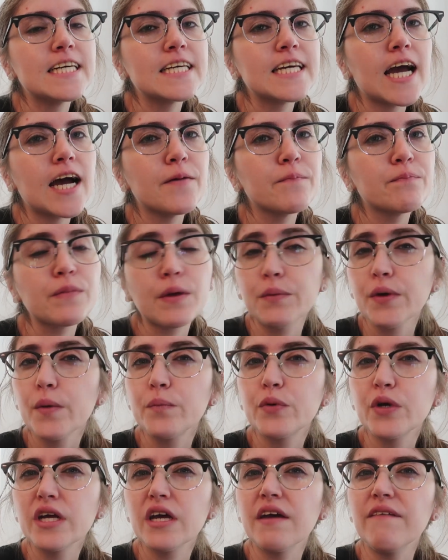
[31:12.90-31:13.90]
yeah, maybe
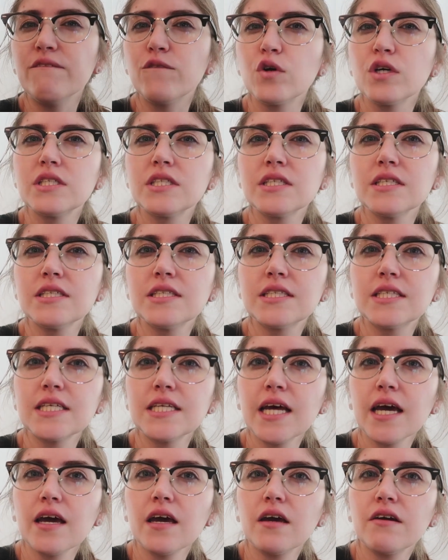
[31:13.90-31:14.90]
I'll print invoices
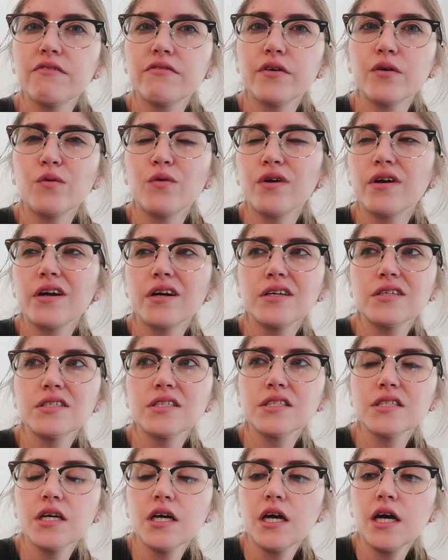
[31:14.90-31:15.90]
tonight for
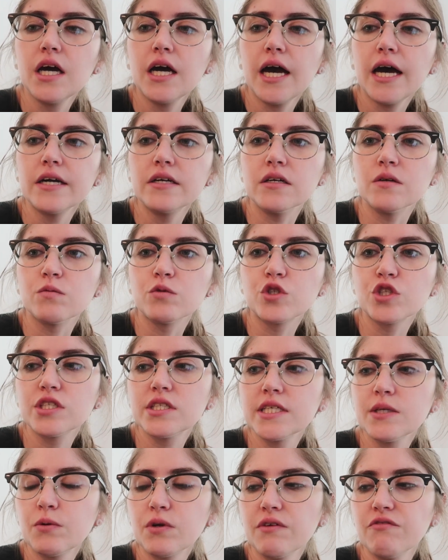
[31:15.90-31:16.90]
orders. I don't know, we'll
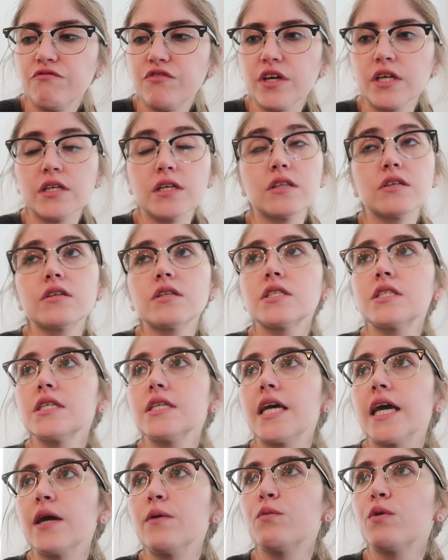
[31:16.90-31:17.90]
just see what I'm feeling. There is a
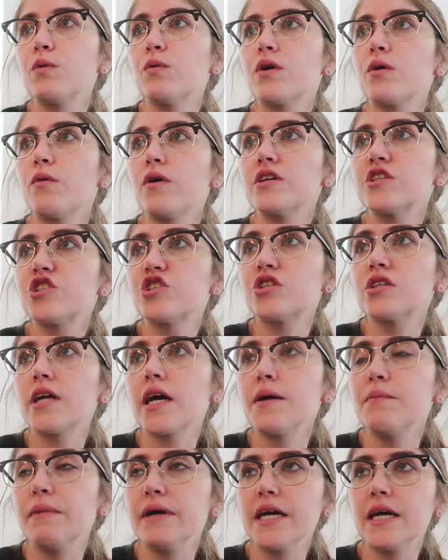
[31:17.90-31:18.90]
game we want to watch
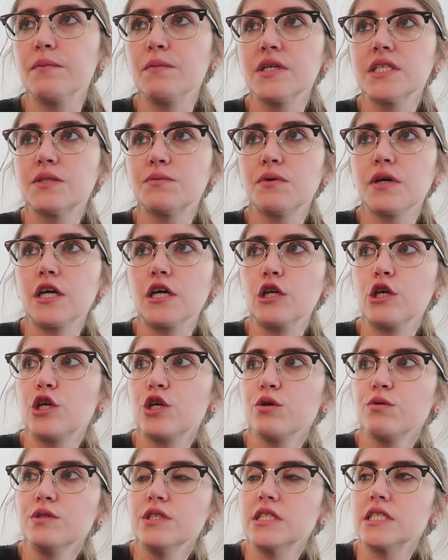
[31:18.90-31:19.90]
tonight. Miami's playing
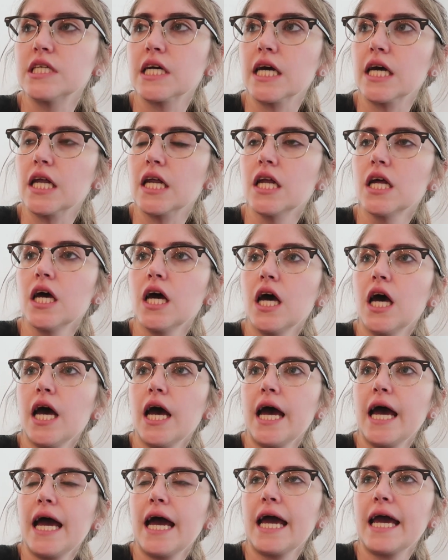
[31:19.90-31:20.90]
Houston,
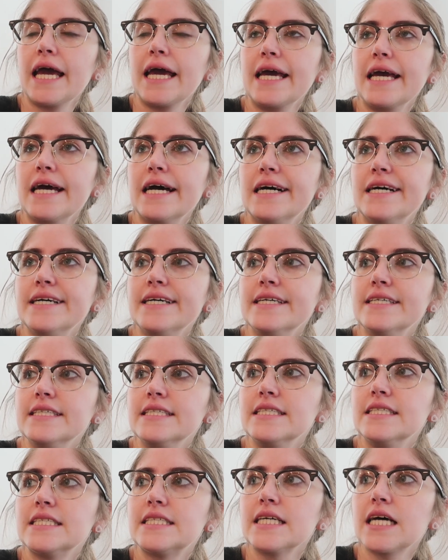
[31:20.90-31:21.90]

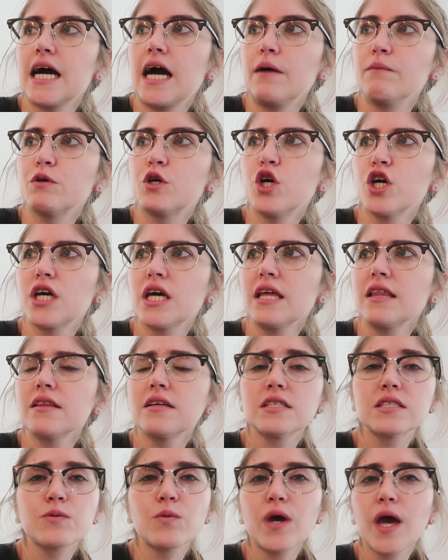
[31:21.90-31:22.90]
and I'm cooking
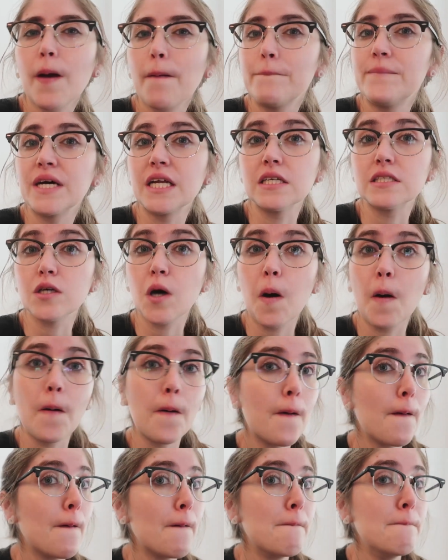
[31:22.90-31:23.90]
this week, but it's
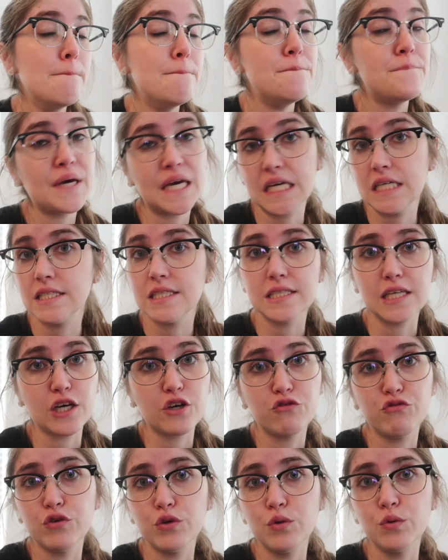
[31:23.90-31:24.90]
all
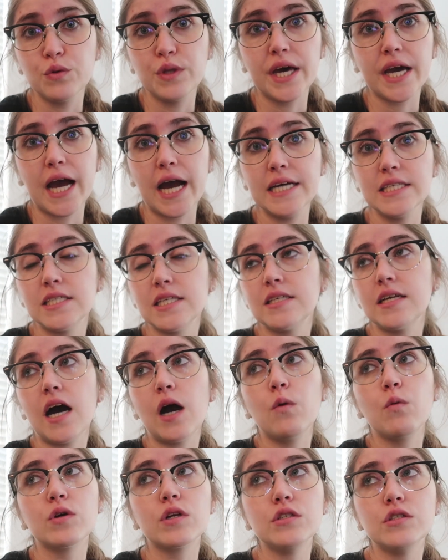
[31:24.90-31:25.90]
basic food. Like, I did
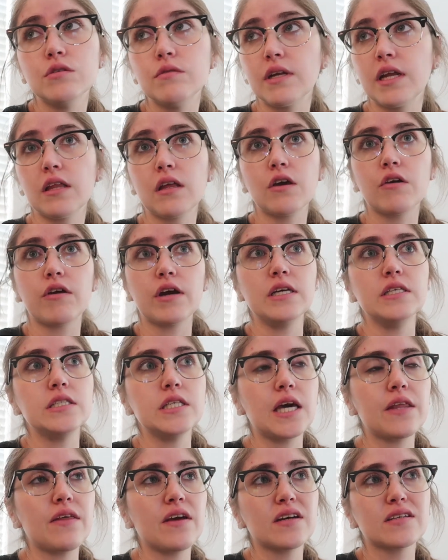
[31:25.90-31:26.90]
not want to do anything
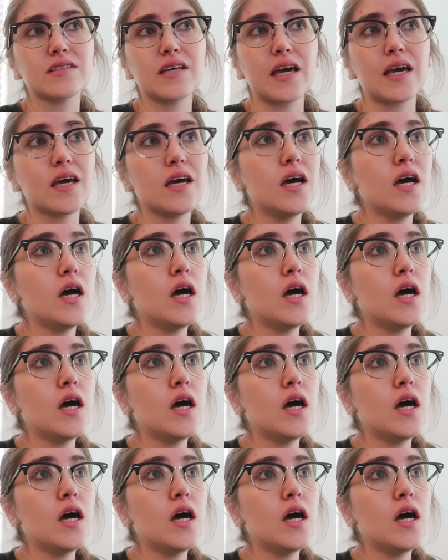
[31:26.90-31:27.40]
crazy. I think it's like,